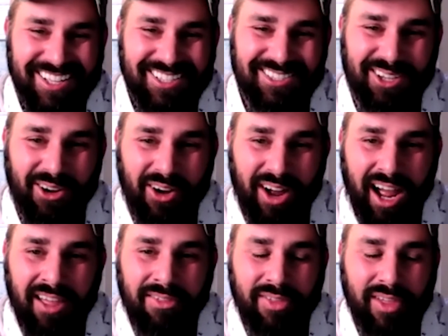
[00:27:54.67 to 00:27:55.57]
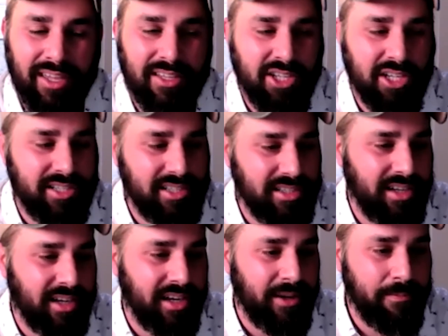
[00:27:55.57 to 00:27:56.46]
So I think just
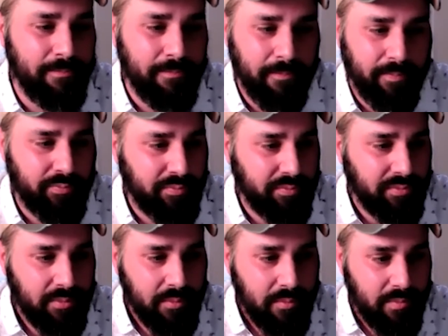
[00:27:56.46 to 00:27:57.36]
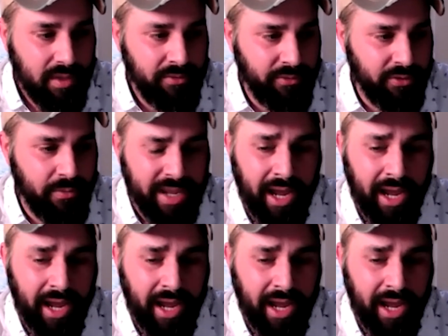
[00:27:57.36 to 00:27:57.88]
for me,